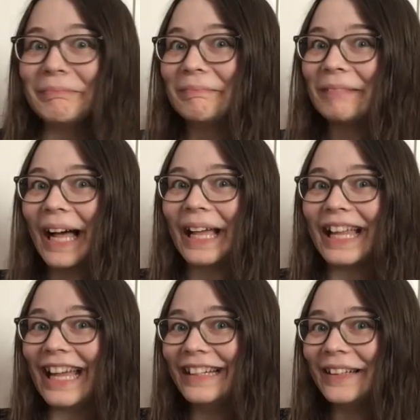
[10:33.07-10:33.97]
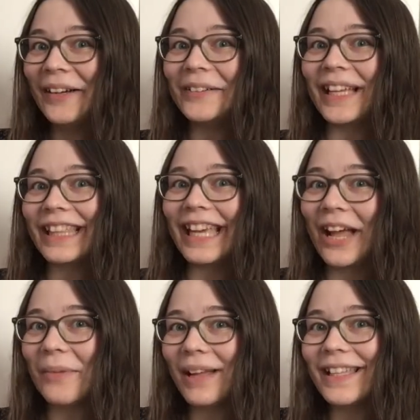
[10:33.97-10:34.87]
I don't know, like the
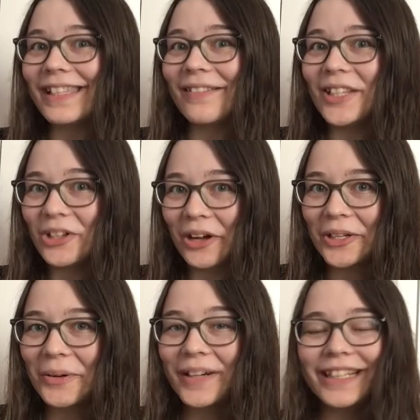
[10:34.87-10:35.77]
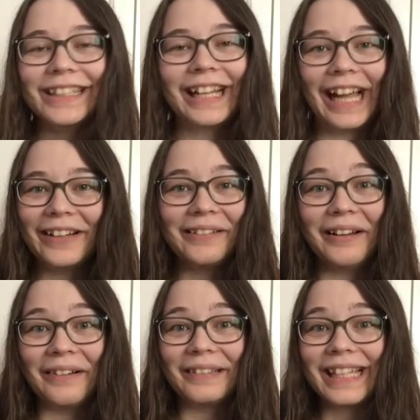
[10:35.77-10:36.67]
counterbalance of the Dawn Court? I don't
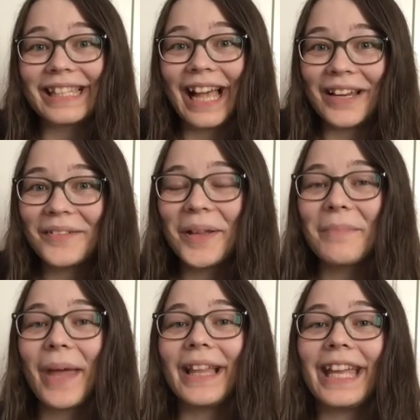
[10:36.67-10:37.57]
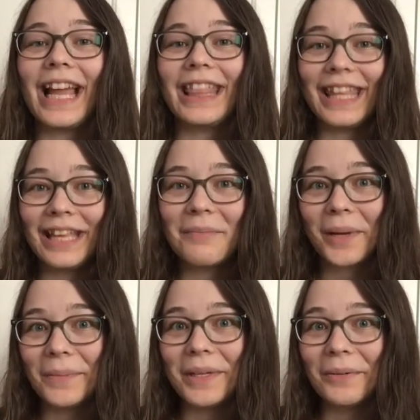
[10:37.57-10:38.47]
know. It's kind of compelling. I think it
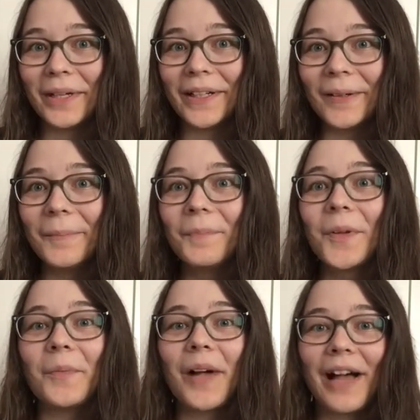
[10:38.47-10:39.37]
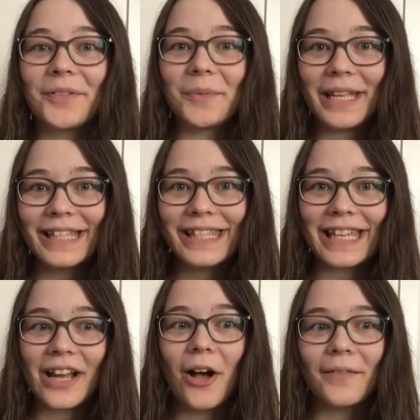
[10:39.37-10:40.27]
might be real. We'll have to wait and
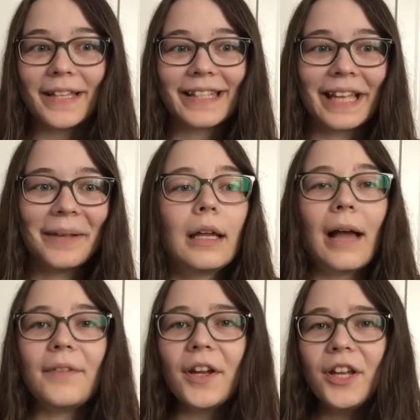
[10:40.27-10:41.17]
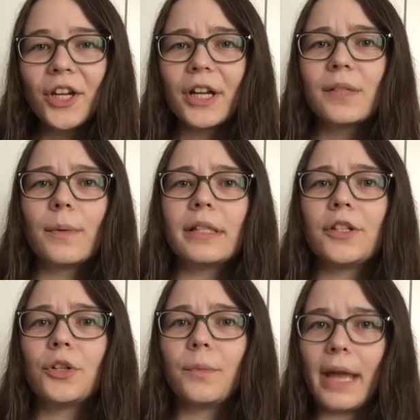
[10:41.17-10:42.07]
see, obviously. I'm very curious what's
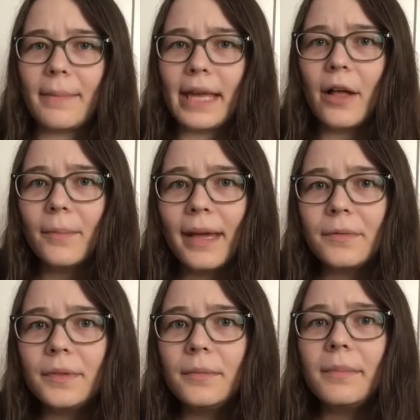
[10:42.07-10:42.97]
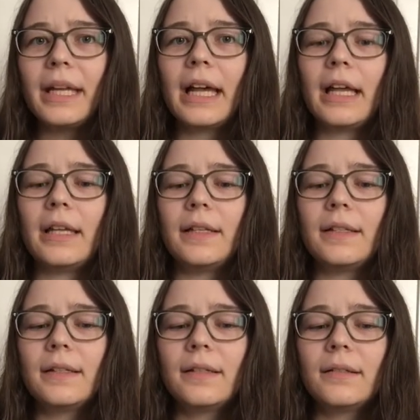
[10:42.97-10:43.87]
under Ramiel Mountain,
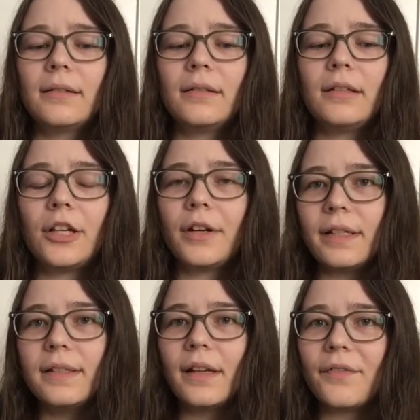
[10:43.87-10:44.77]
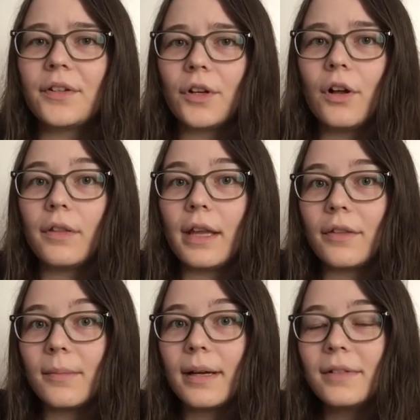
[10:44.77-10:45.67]
because there is stuff under all the
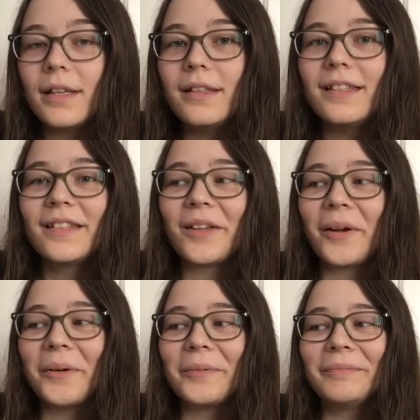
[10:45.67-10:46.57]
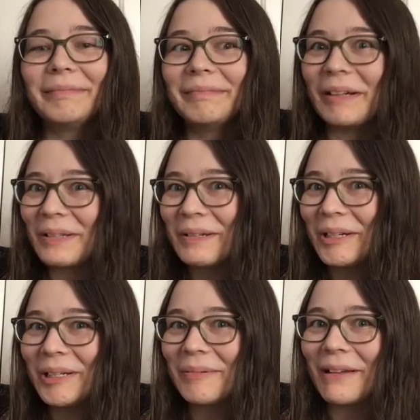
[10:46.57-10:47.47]
other mountains, so also
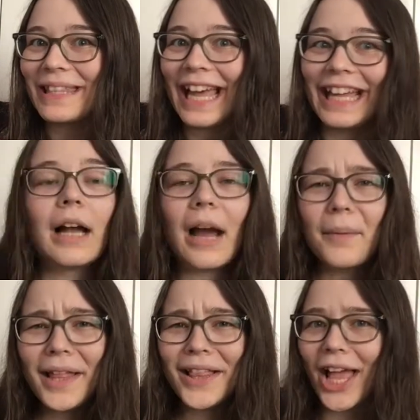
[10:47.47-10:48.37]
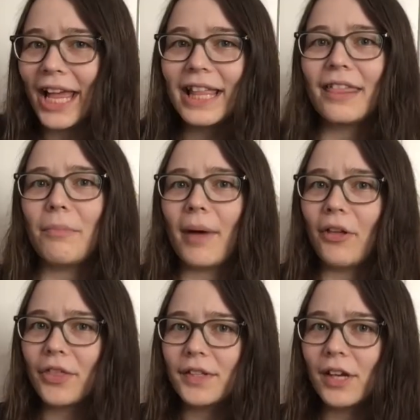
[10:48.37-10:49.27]
curious about that. I really like the
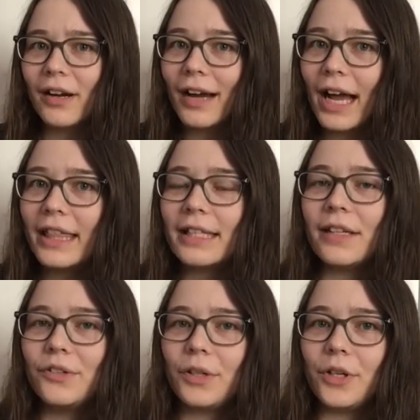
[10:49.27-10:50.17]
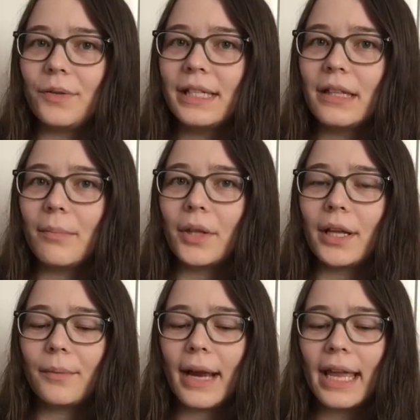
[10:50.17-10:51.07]
Balthazar guy that's introduced in the
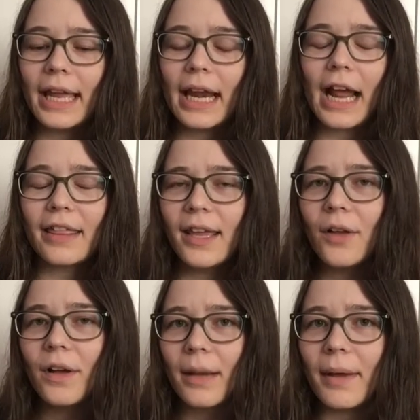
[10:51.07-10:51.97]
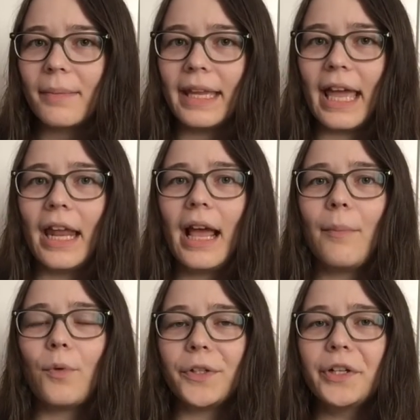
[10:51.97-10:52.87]
Blood Rite, and I think he'll come up again.
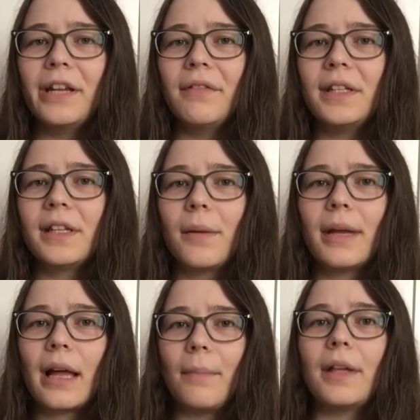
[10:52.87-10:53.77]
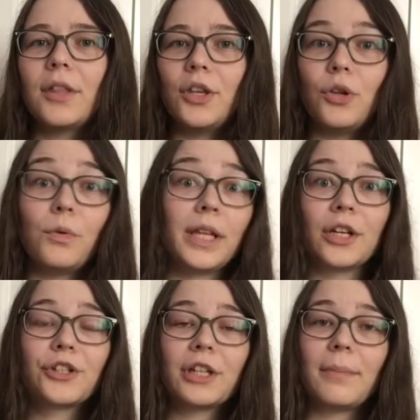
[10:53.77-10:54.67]
I'm wondering if he's going to become like the new
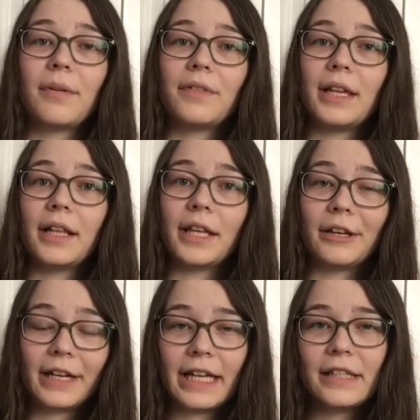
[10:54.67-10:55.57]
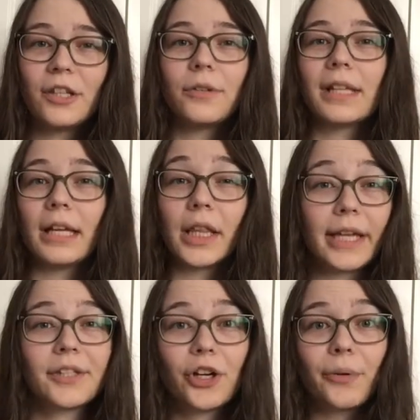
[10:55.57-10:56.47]
leadership of the Illyrians, who's like
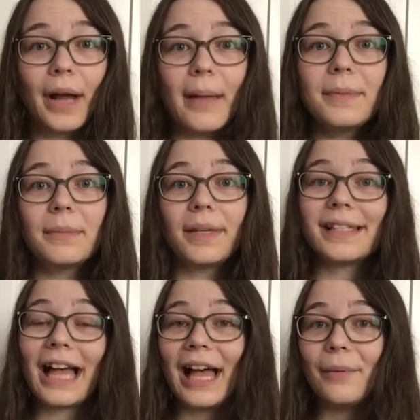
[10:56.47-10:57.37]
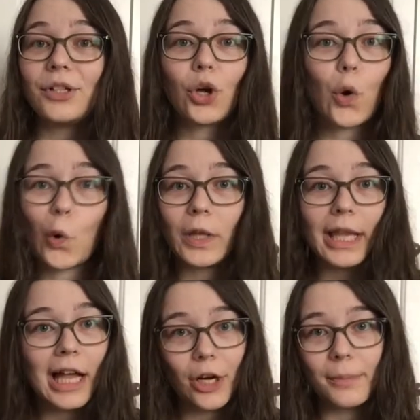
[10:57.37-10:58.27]
less corrupt, because I would
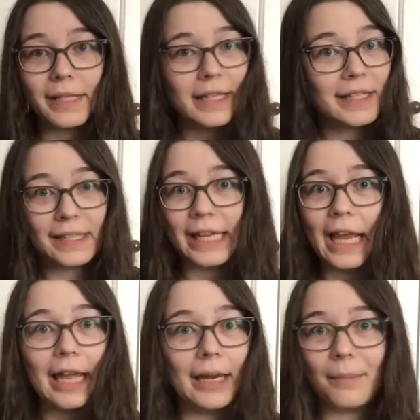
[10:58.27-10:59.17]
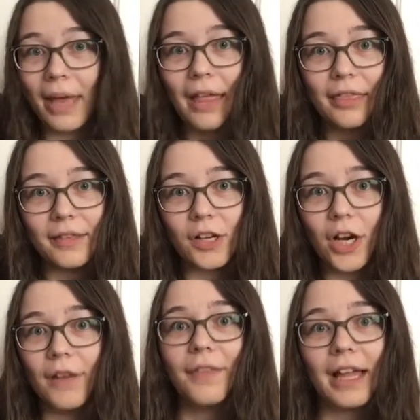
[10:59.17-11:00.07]
totally 100% stan
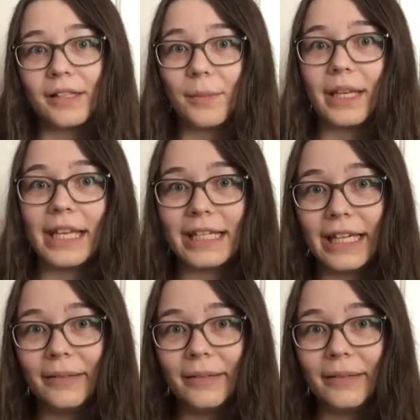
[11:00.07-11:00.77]
Balthazar if that's what he did.